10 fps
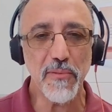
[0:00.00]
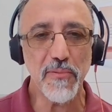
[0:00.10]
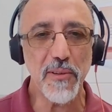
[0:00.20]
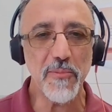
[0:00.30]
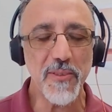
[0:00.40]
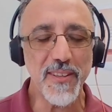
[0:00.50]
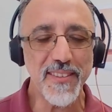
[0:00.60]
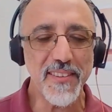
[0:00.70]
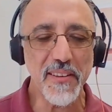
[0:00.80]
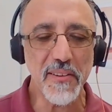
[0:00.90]
the films
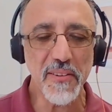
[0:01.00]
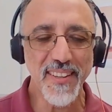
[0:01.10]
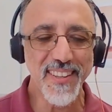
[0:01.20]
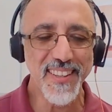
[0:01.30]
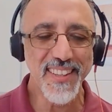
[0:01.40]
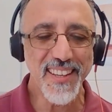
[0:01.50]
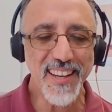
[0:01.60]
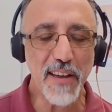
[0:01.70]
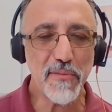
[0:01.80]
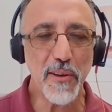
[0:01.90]
that
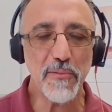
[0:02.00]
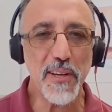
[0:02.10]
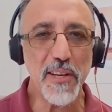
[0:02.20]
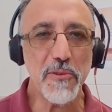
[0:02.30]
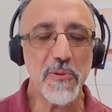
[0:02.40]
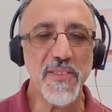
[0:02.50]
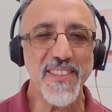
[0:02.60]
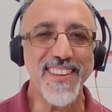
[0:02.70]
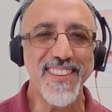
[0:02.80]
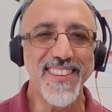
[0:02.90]
I found very interesting.